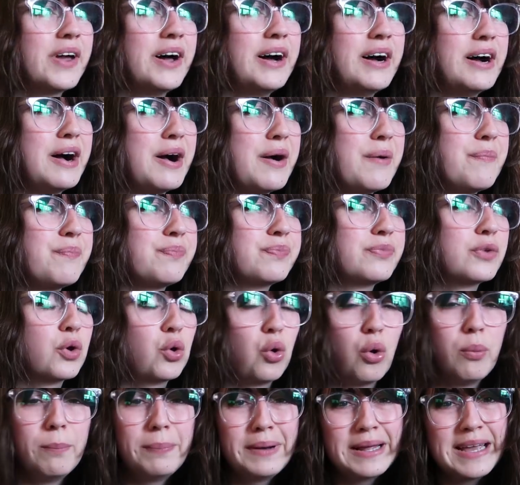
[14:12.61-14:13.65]

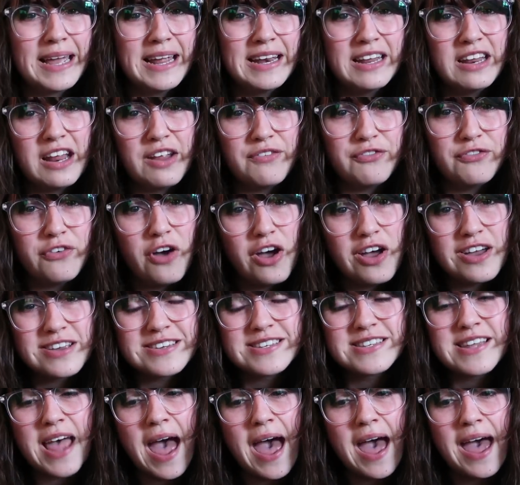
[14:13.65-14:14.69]
complicated at
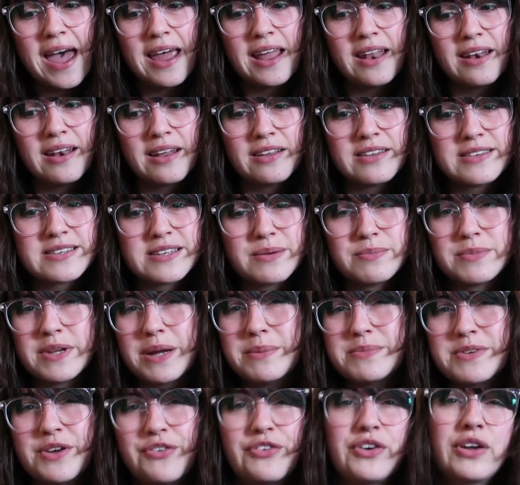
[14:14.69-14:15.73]
first, and
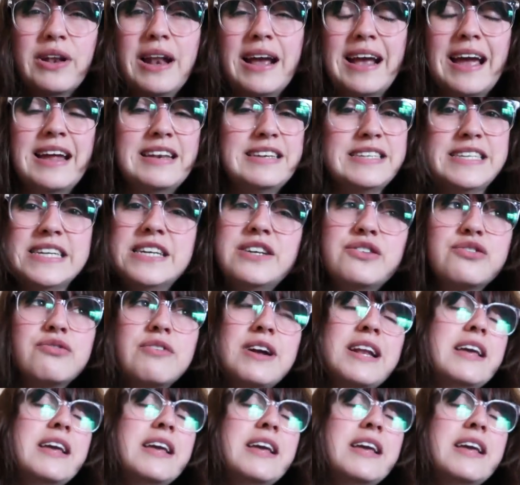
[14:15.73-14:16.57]
sometimes I felt like I didn't